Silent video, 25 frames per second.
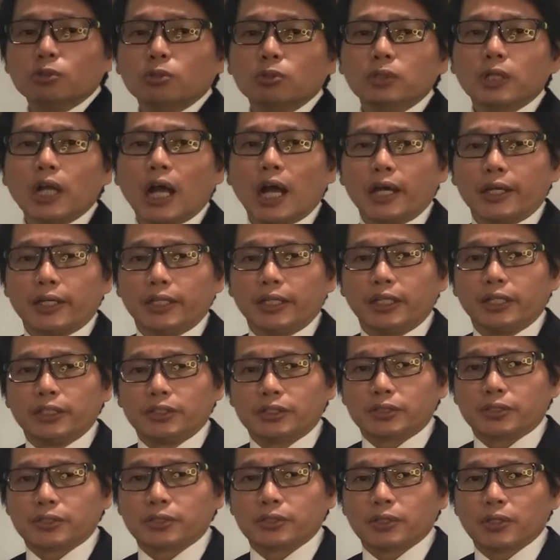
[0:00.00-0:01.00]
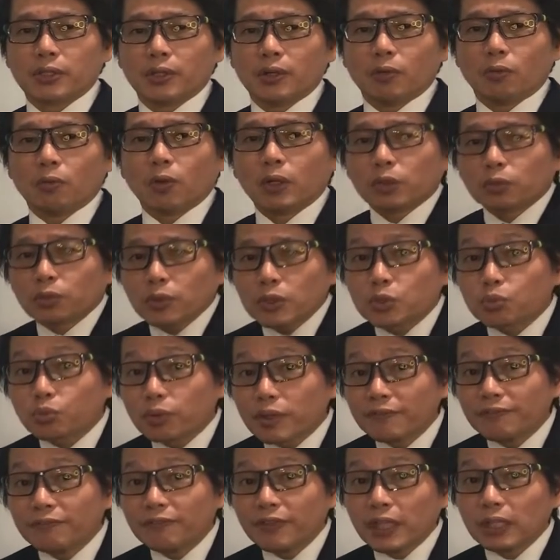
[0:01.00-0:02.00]
who God is. What was
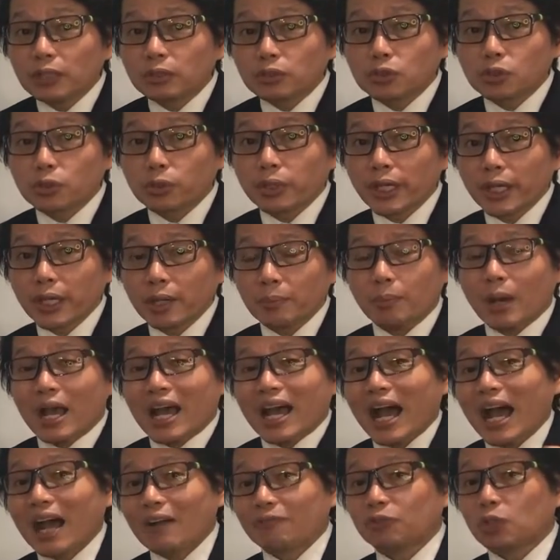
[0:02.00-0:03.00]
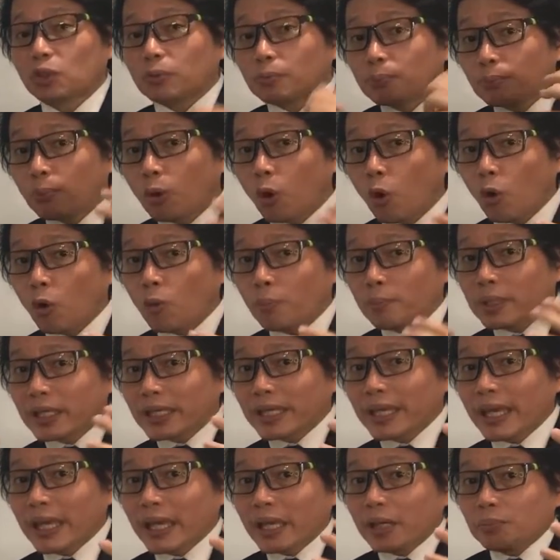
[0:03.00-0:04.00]
revealed to him after Paul
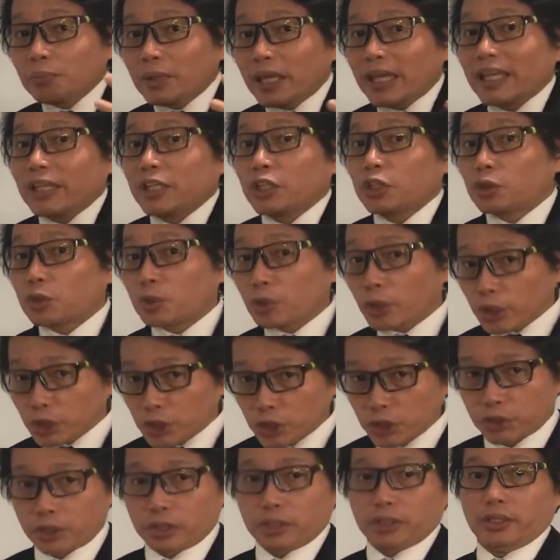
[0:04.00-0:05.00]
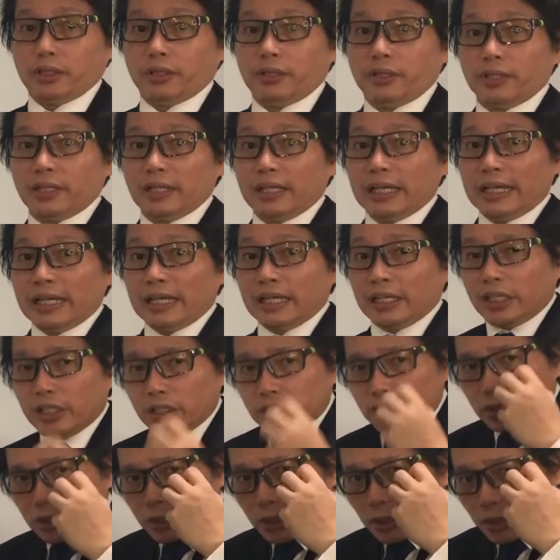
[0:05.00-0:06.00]
became a Christian?
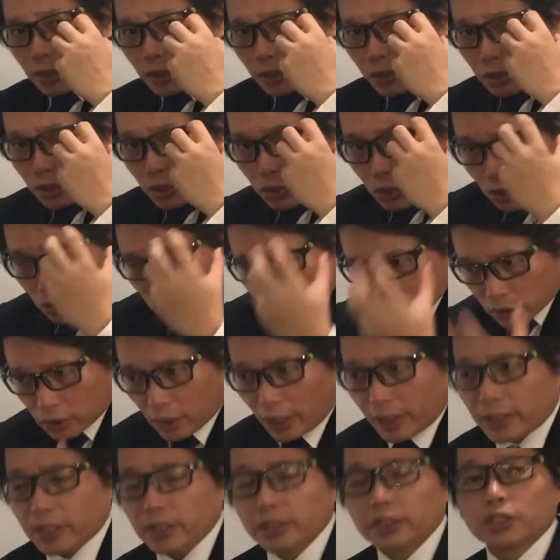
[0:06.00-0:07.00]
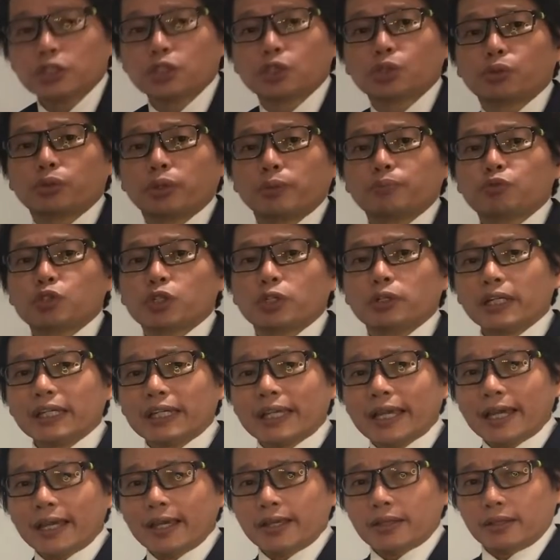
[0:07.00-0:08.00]
He studied the scripture
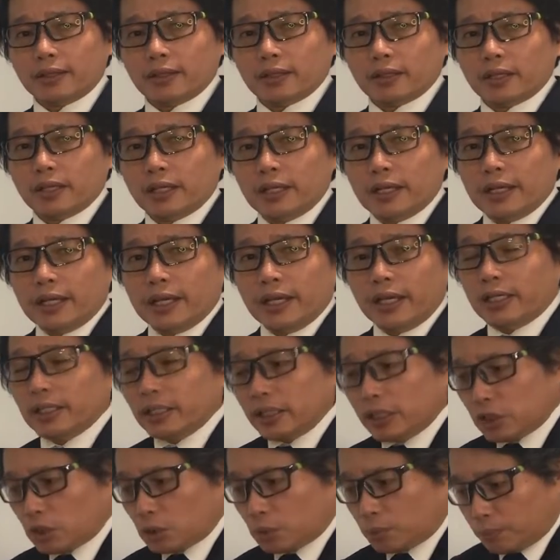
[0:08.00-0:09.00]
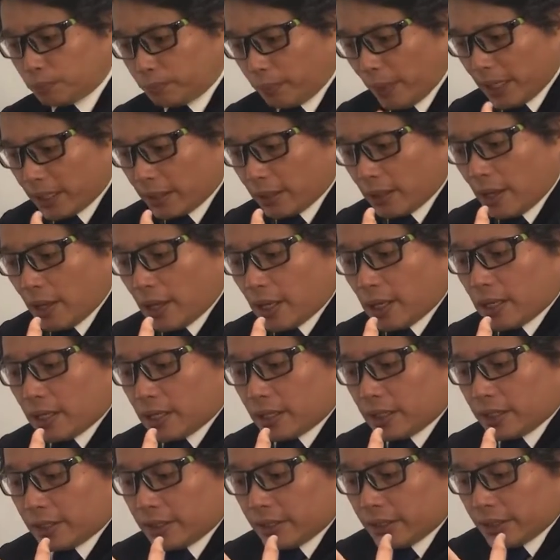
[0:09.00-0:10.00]
again, and he spent
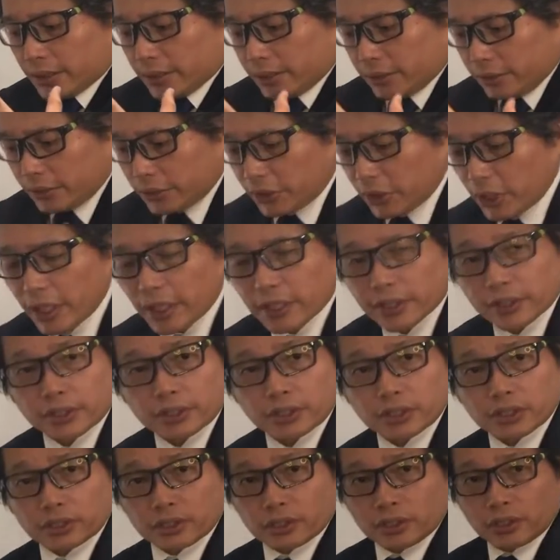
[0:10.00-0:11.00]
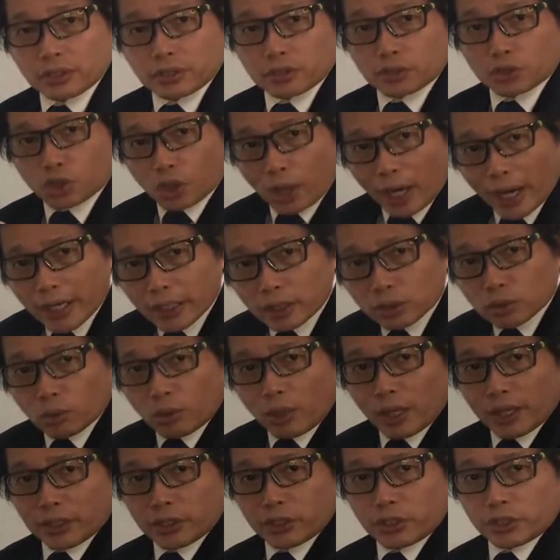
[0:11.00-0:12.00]
years trying
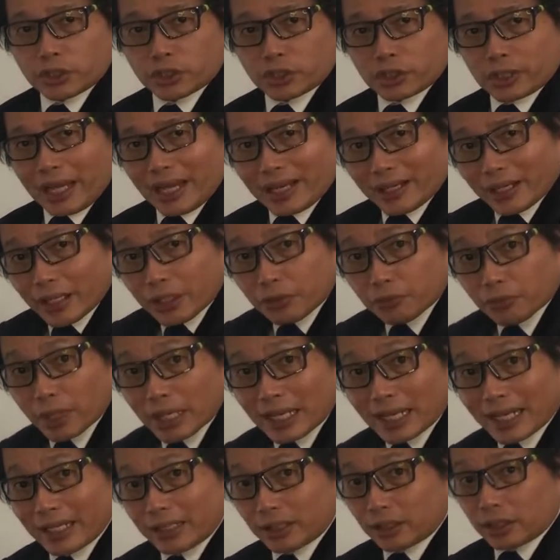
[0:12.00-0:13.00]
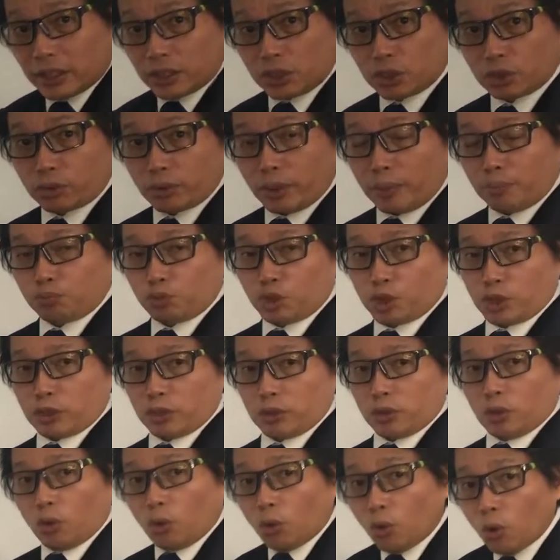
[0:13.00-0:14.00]
to understand and relate the
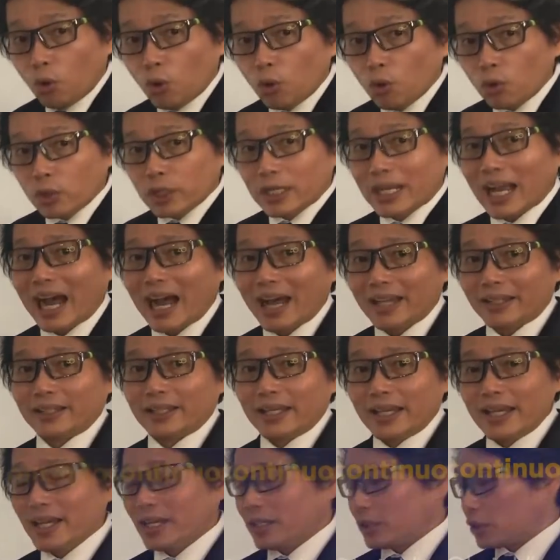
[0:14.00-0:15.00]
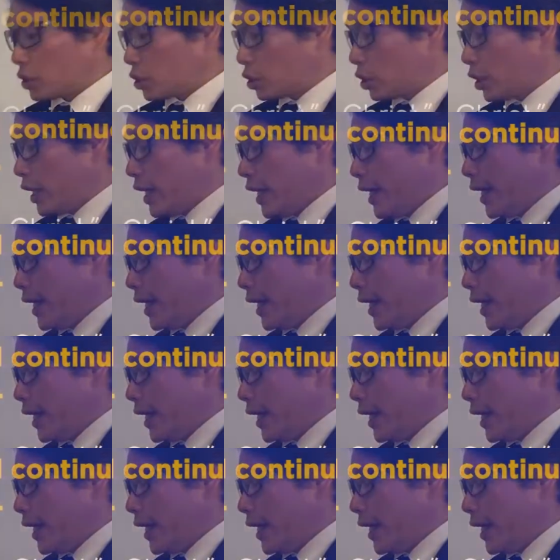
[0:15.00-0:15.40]
scripture, who God is.